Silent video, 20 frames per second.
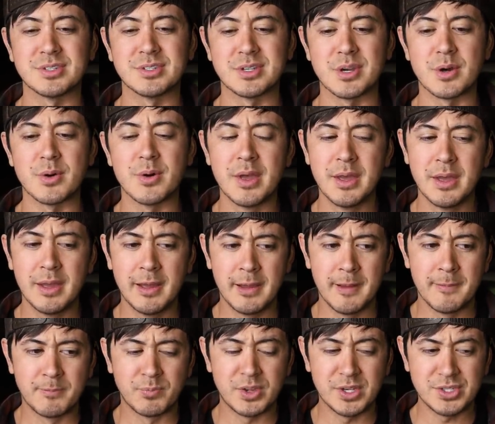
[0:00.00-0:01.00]
So
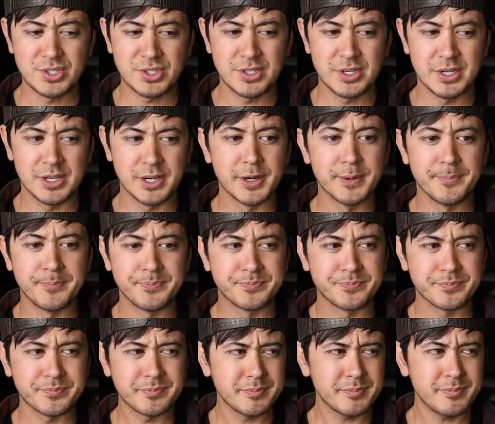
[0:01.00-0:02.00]
this year,
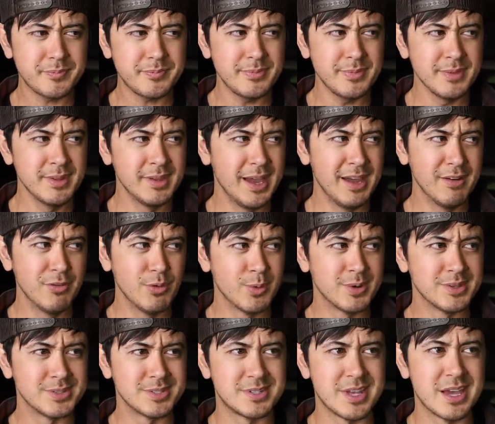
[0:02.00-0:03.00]

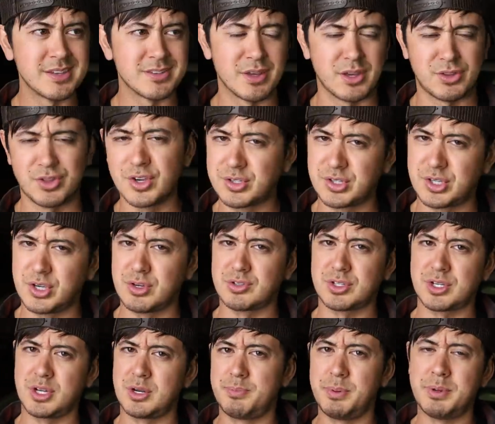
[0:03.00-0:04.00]
everyone says like, this year
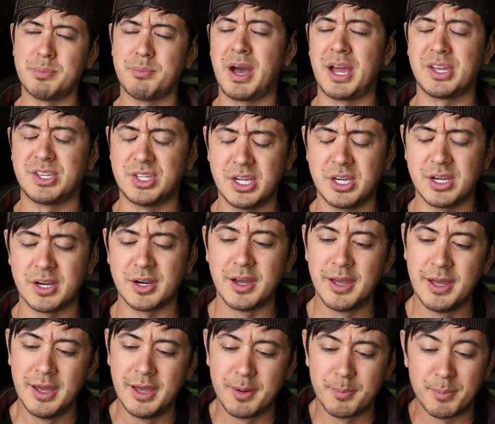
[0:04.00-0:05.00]
is going to be my
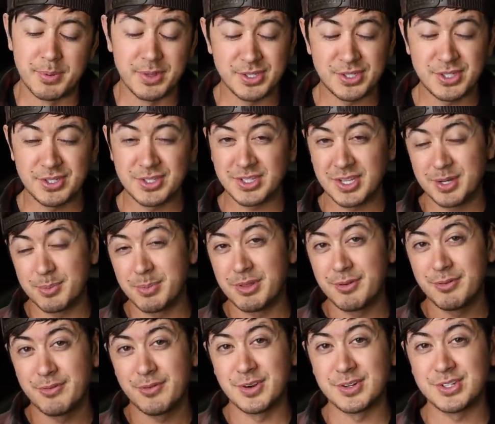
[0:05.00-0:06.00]
year, but this year is going to be
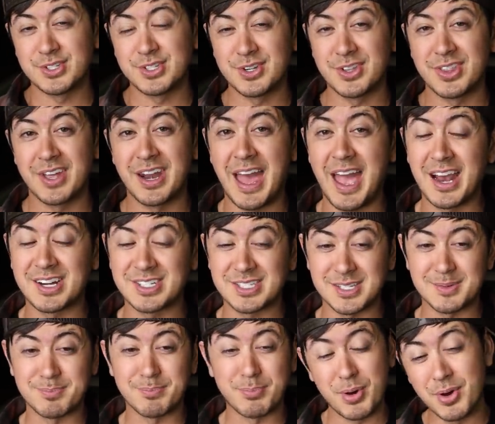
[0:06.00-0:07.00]
the first year that I
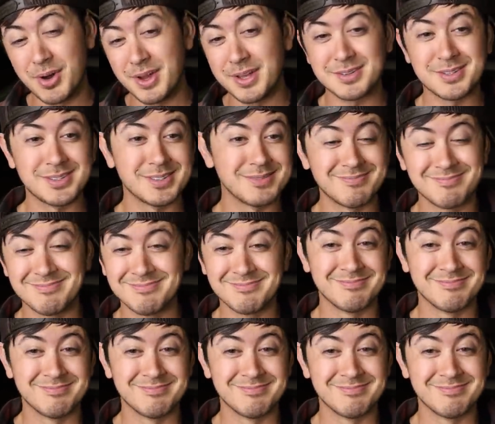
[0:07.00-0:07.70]
actually put